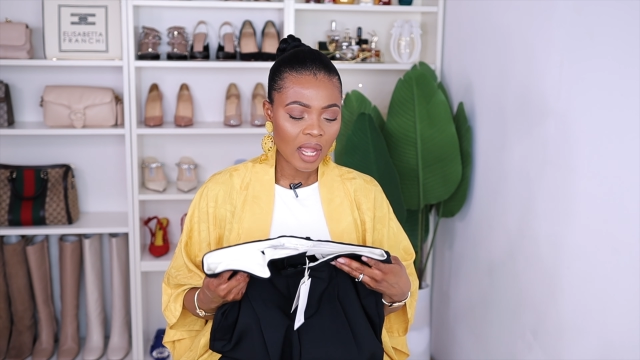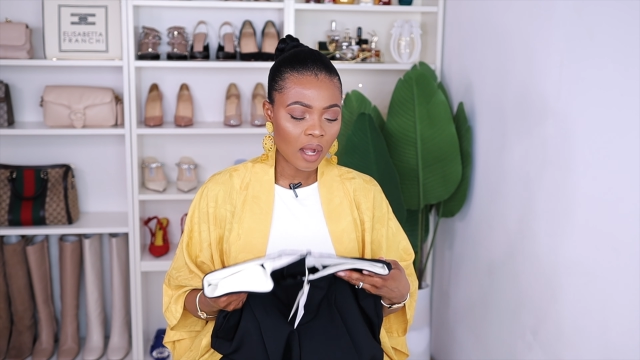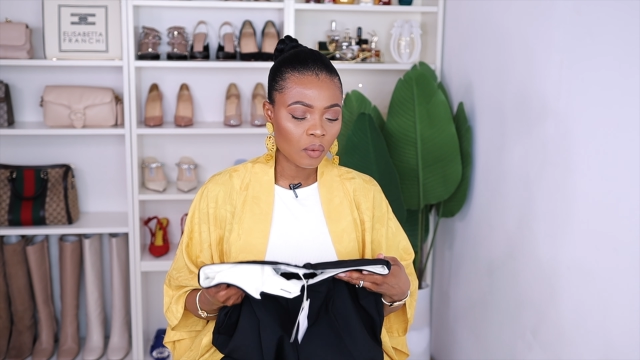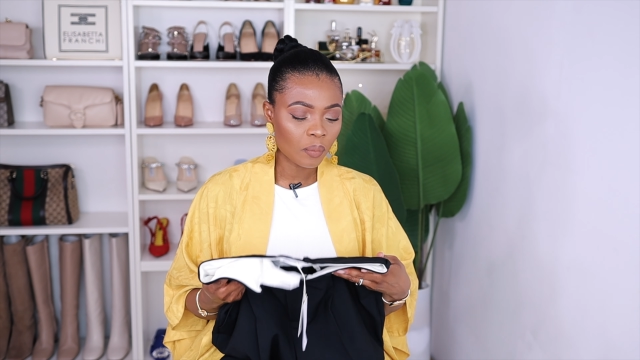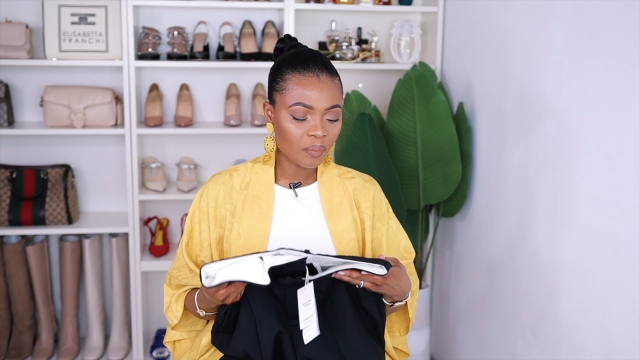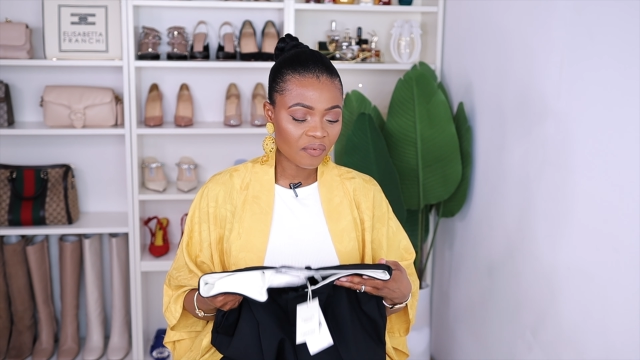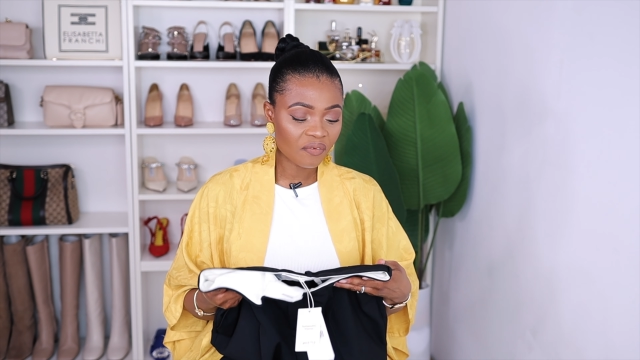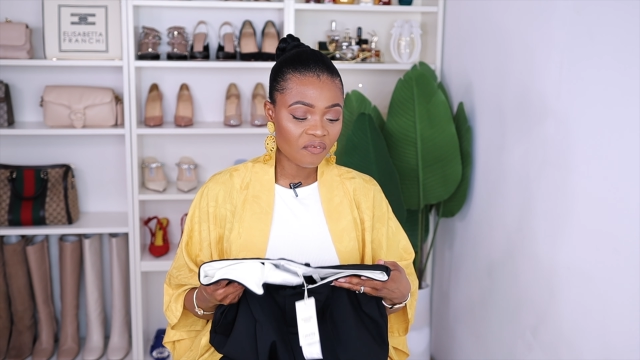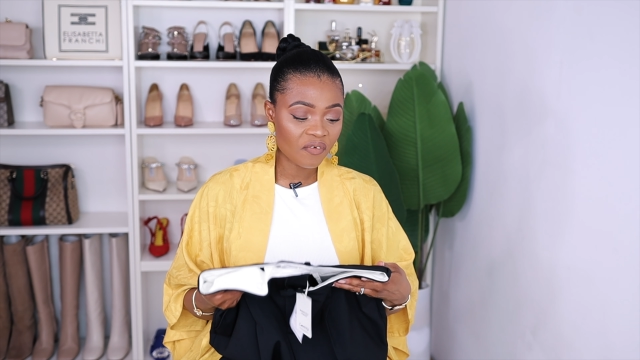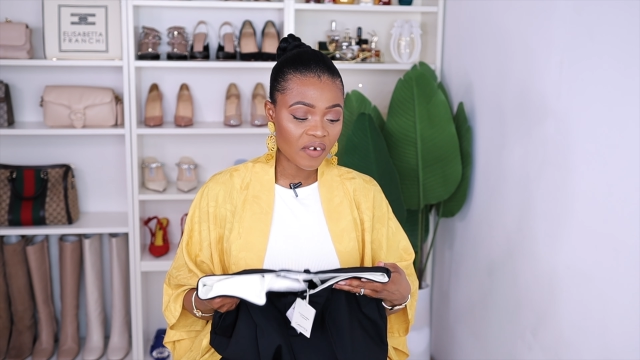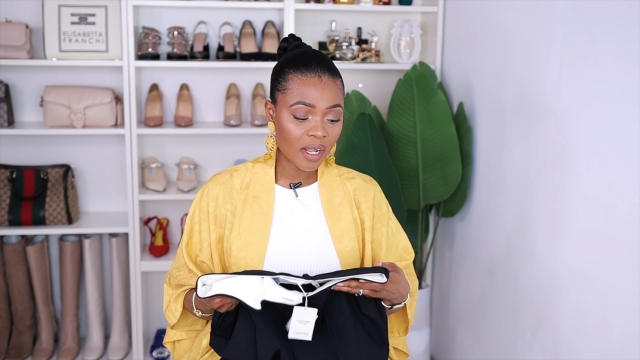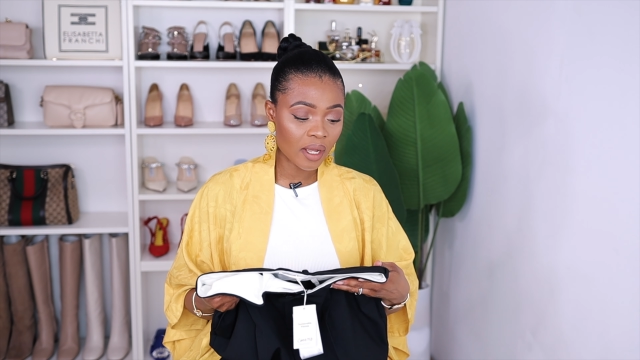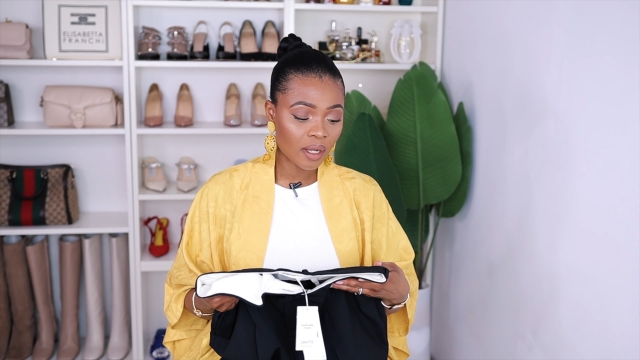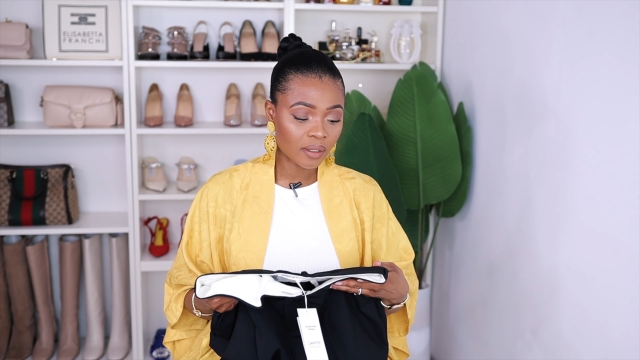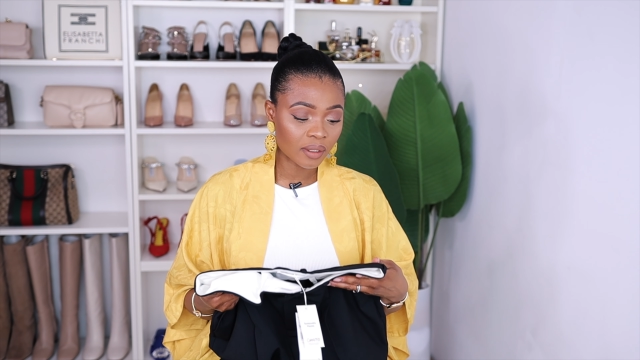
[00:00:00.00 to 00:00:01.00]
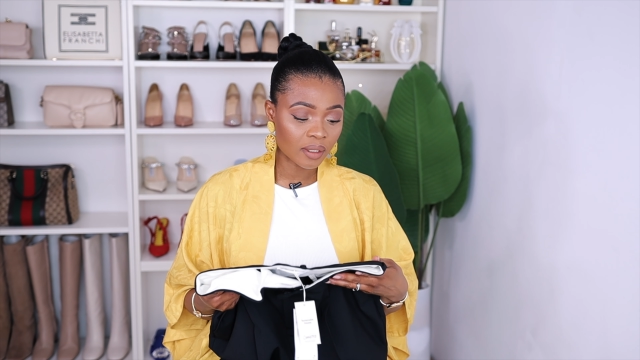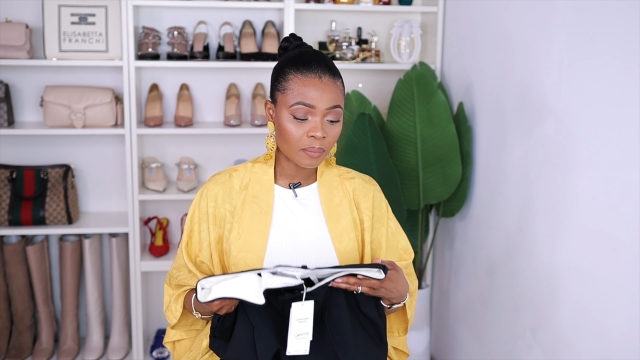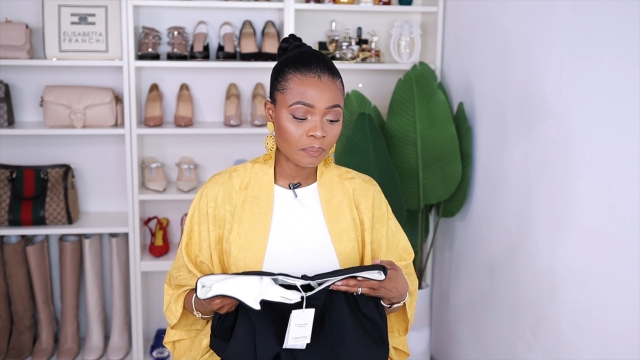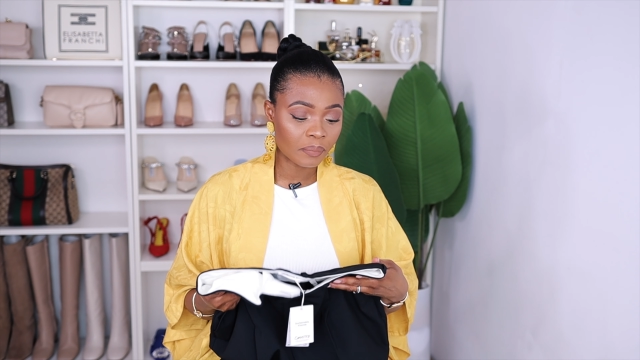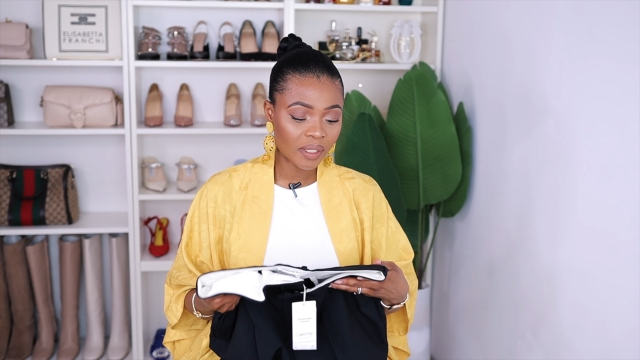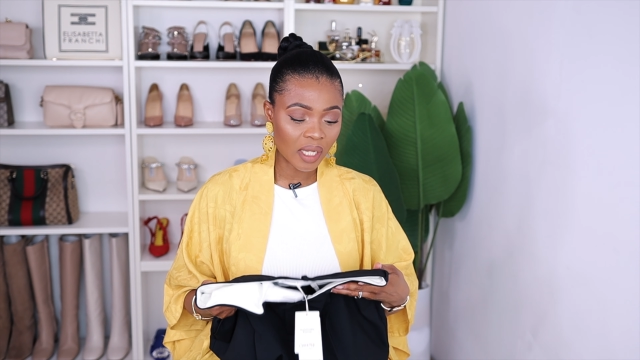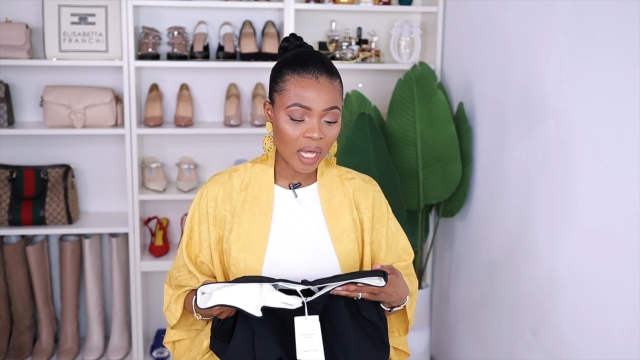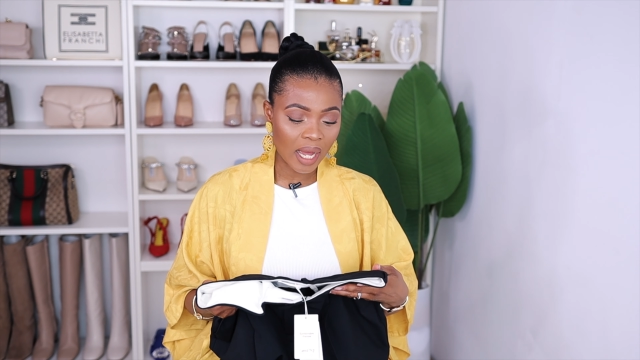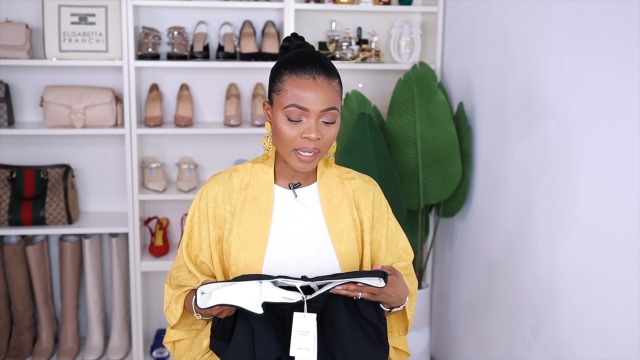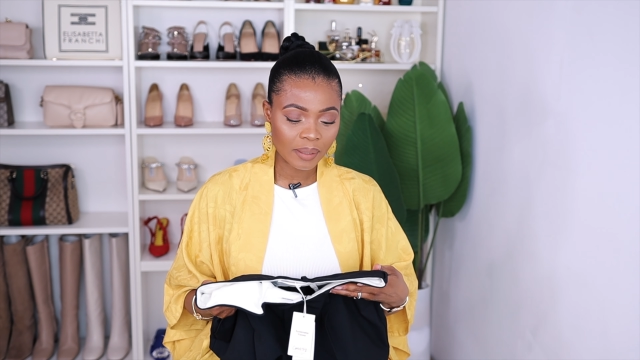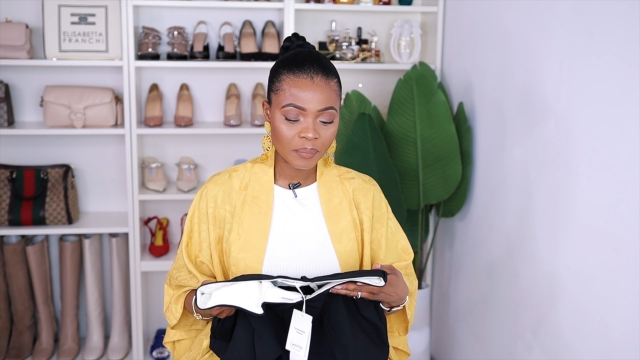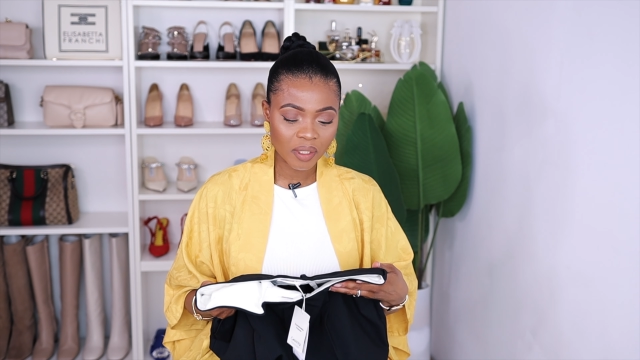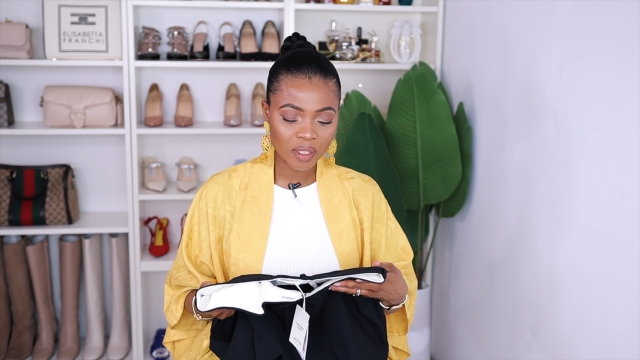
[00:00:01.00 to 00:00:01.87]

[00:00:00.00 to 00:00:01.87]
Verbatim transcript: I would prefer the black,